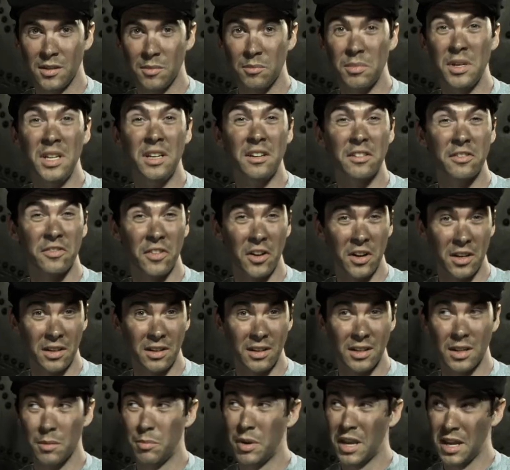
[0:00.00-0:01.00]
Being a
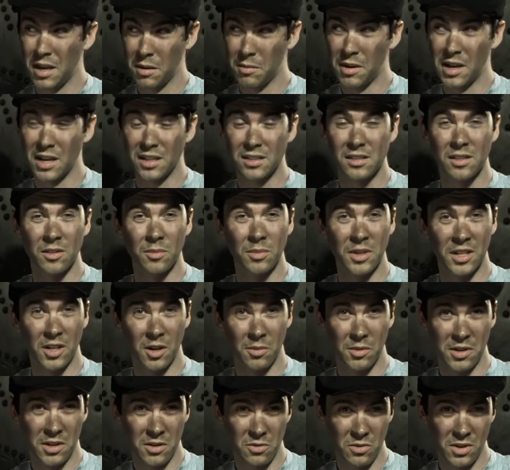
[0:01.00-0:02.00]
Friday, the paymaster will be
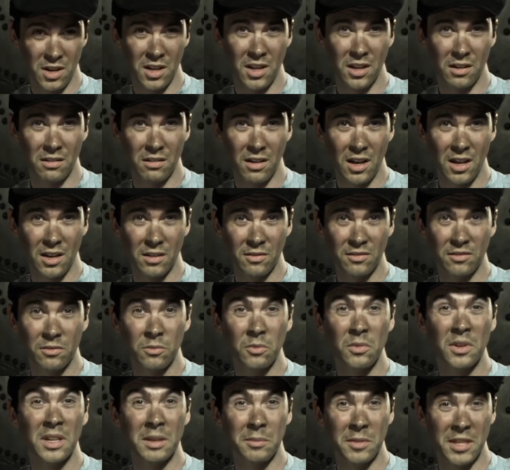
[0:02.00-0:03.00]
coming out later on.
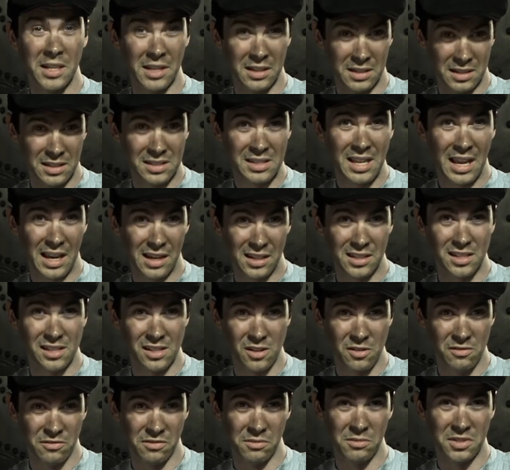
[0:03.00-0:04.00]
He'll be getting his taxi
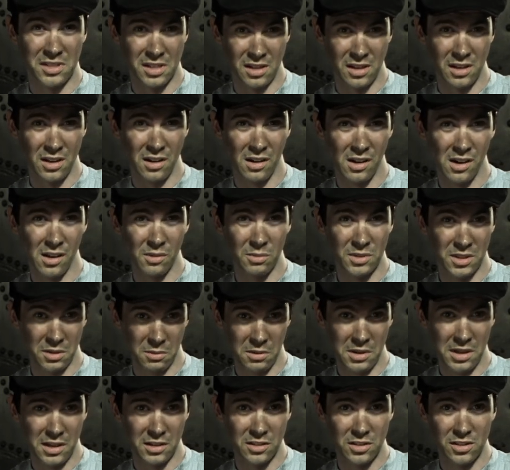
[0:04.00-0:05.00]
out from City Hall with the
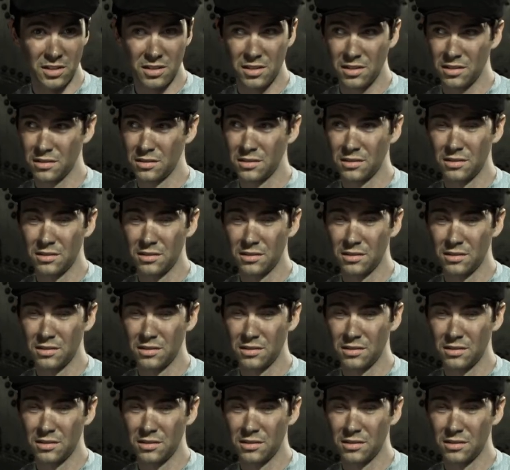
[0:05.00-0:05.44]
wages.